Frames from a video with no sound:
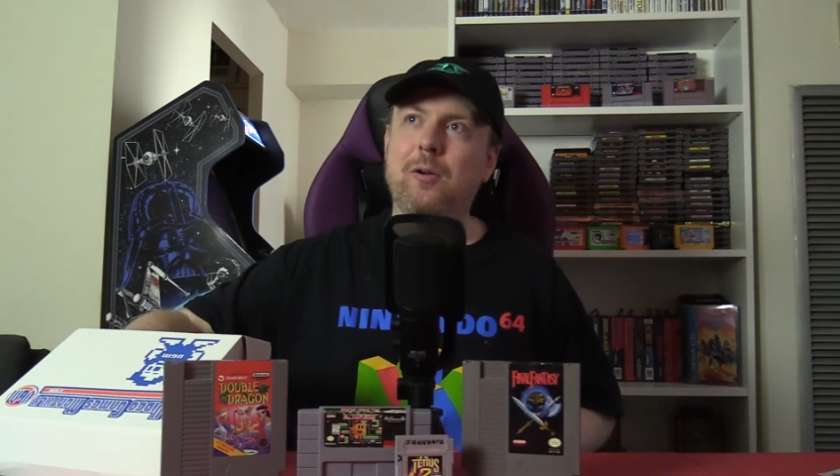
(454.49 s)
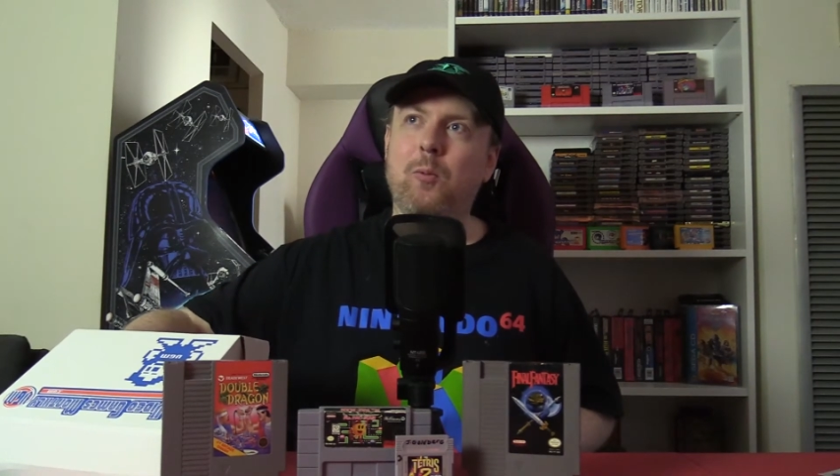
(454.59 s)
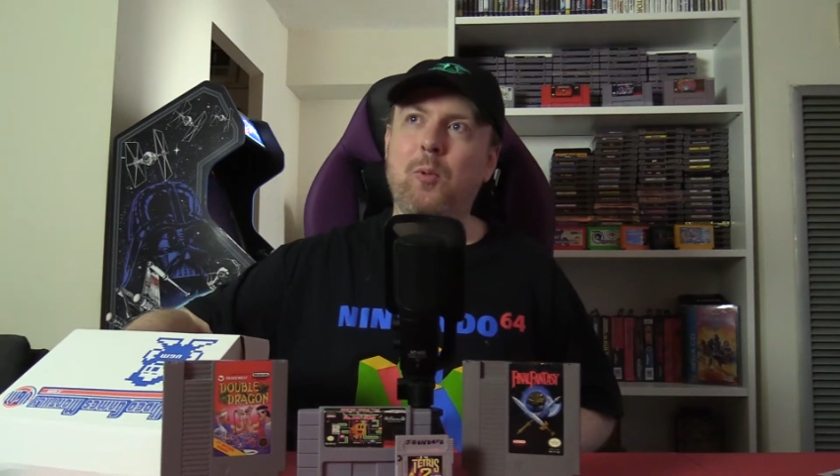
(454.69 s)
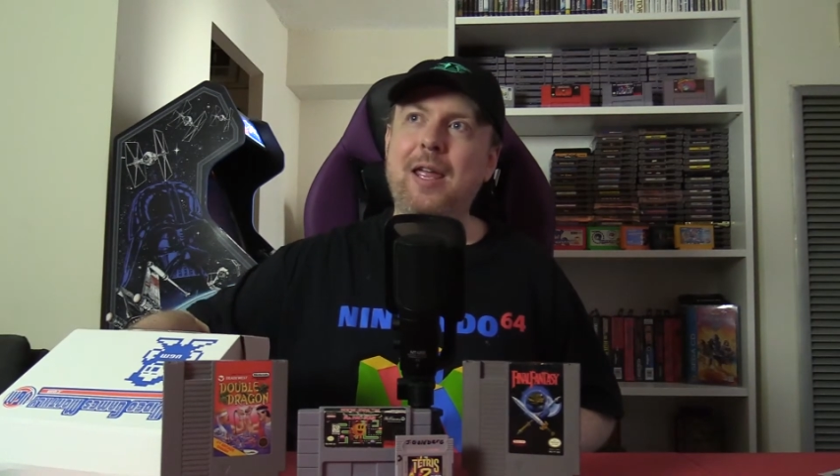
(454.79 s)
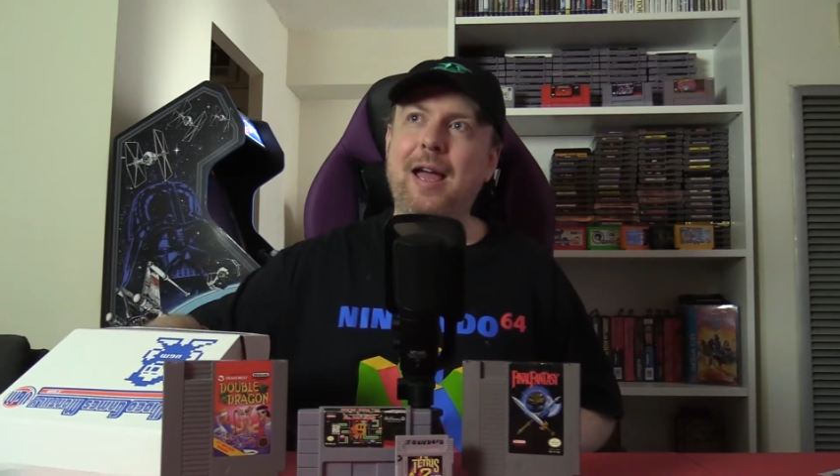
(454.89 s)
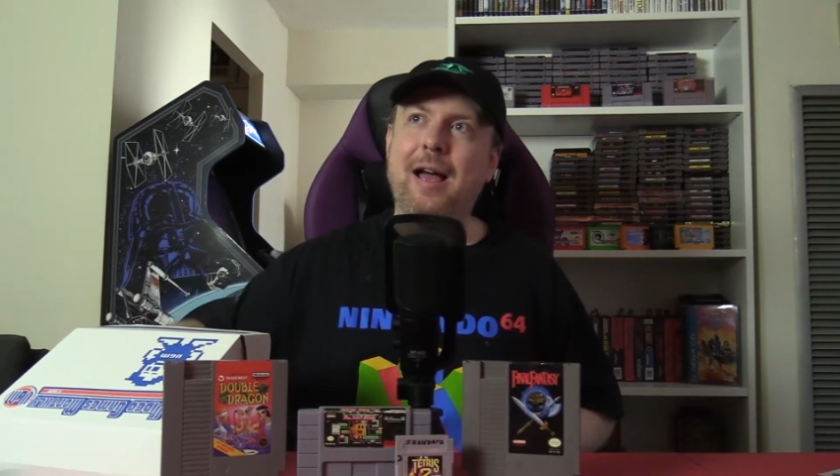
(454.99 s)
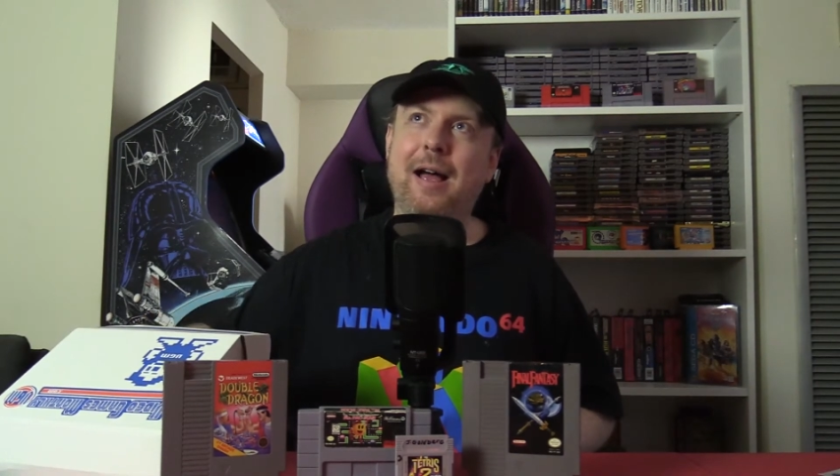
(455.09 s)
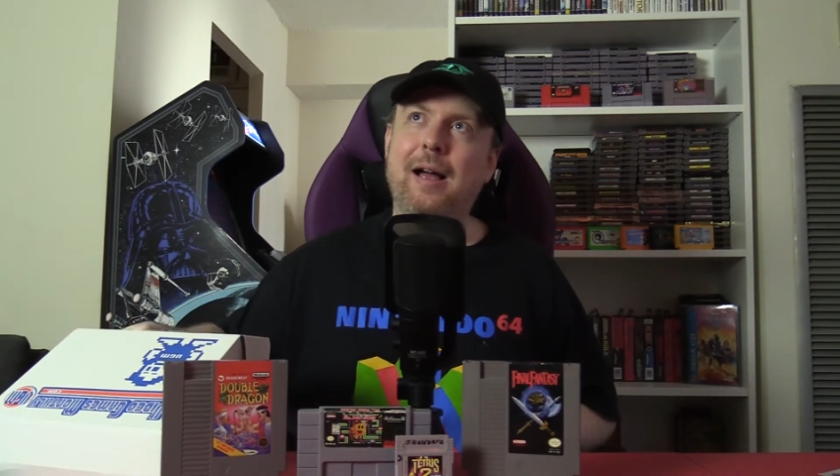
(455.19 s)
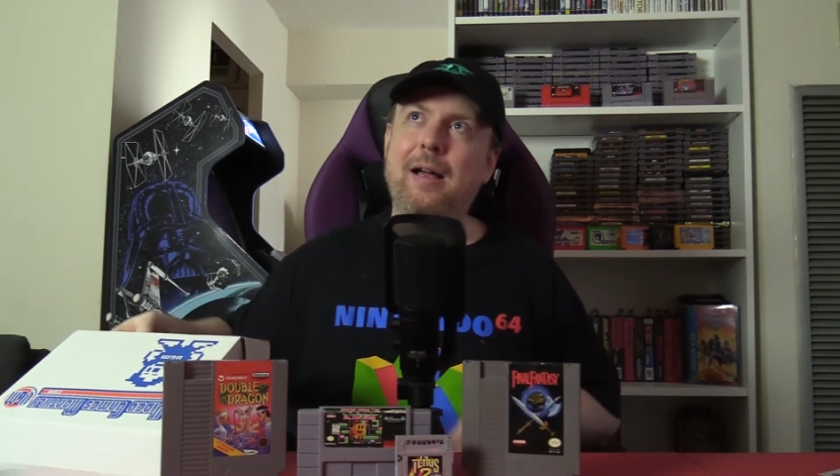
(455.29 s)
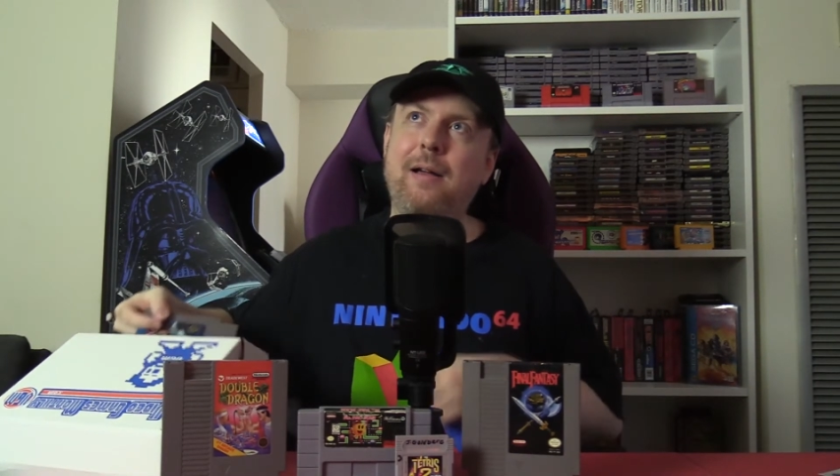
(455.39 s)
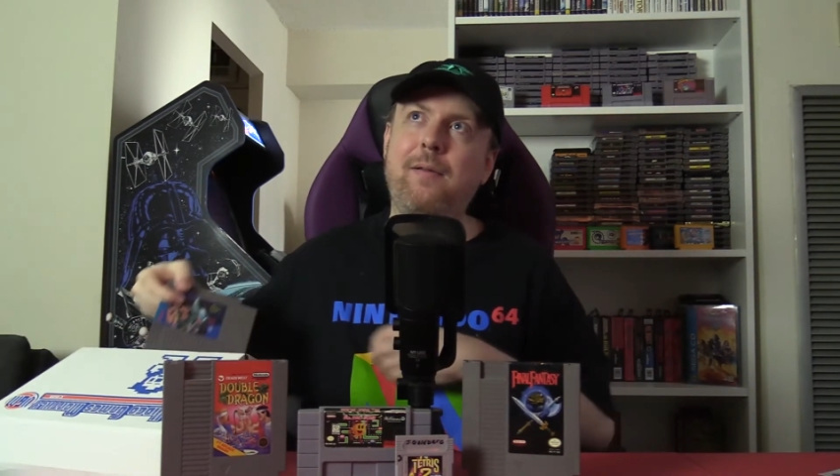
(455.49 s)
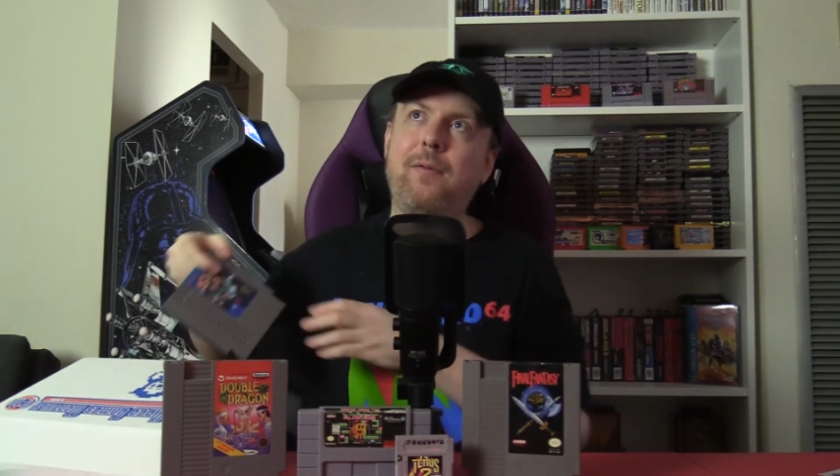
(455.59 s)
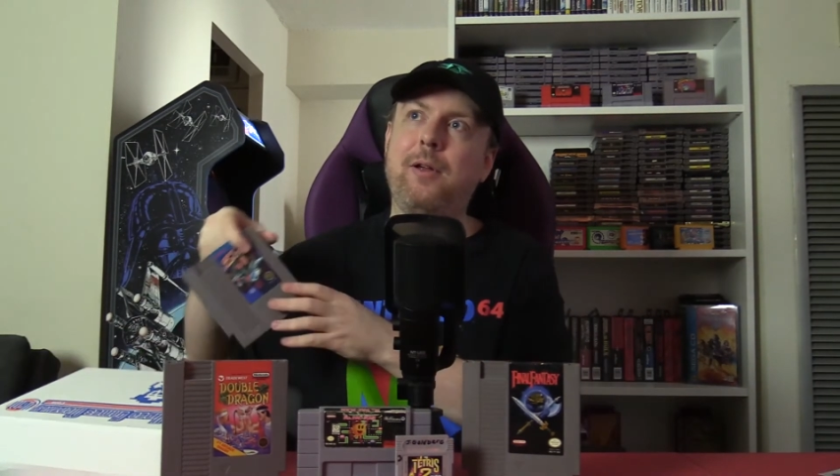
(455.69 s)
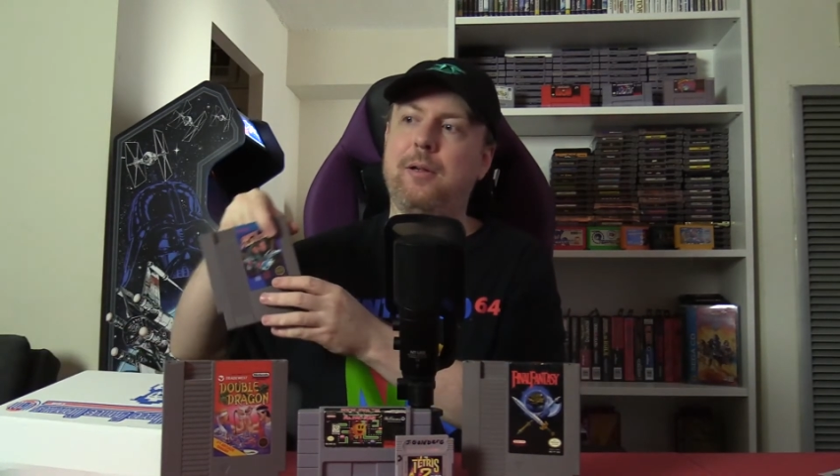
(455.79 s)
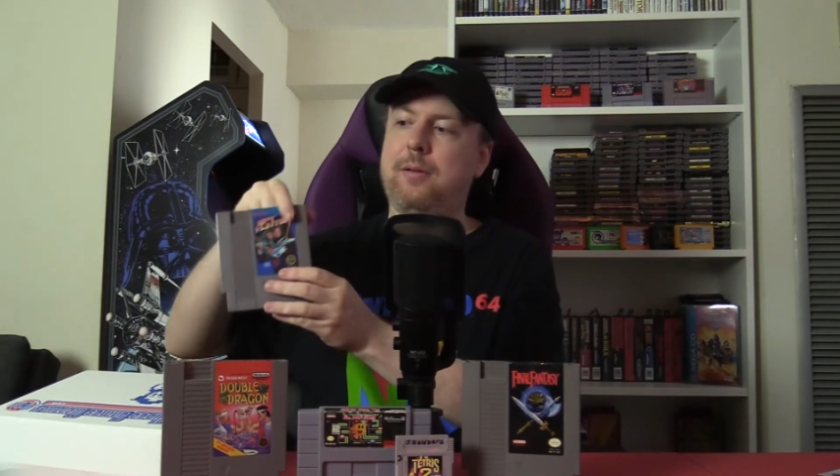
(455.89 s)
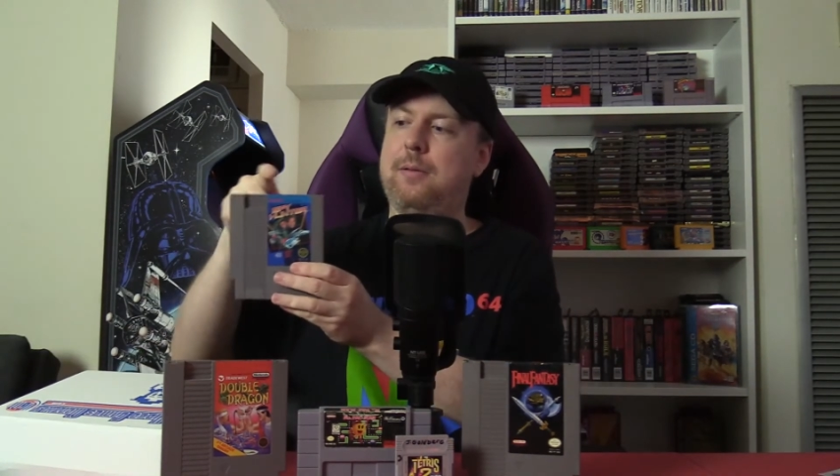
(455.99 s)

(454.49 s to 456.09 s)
we have